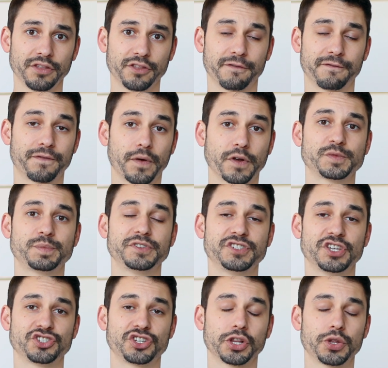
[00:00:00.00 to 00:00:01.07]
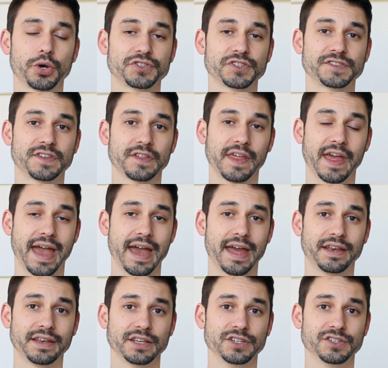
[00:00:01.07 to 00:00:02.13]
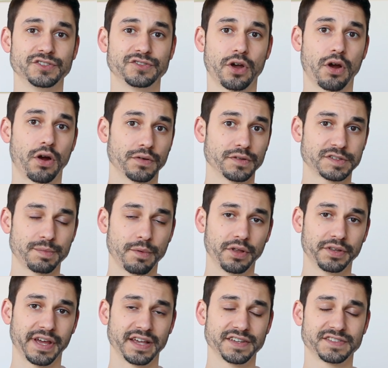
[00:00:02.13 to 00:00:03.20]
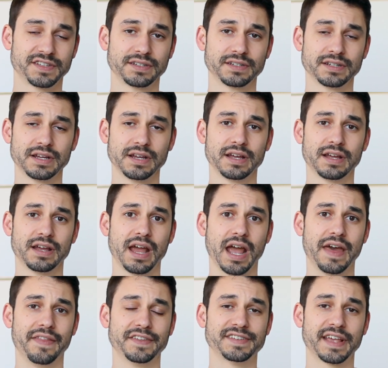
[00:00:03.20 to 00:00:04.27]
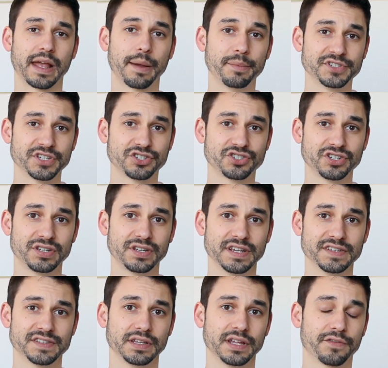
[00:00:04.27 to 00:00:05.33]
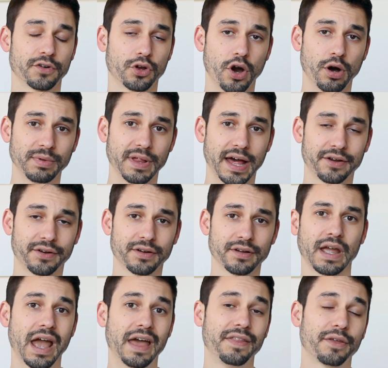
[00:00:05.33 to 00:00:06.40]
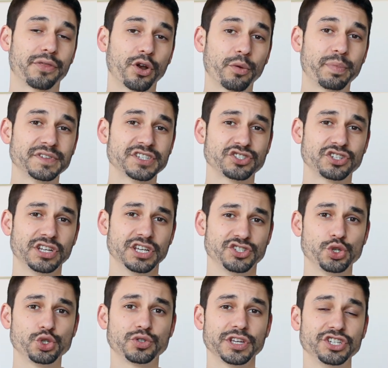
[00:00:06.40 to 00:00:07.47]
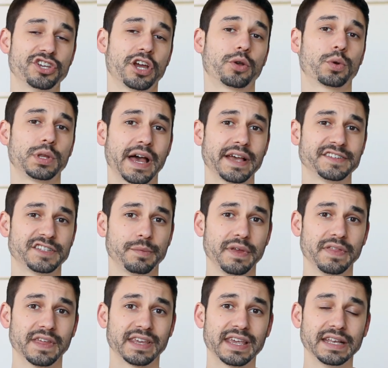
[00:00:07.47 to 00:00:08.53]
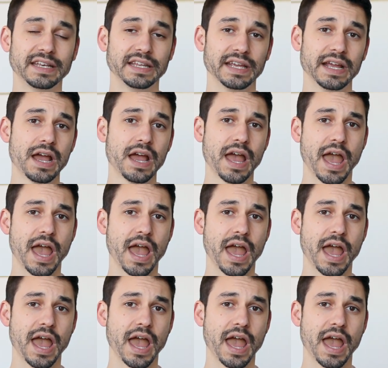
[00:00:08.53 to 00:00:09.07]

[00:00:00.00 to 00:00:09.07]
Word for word: the first position closest to the hand is the heart and small intestine, and the second position is the liver gallbladder, and the third position is usually generalized to be the kidney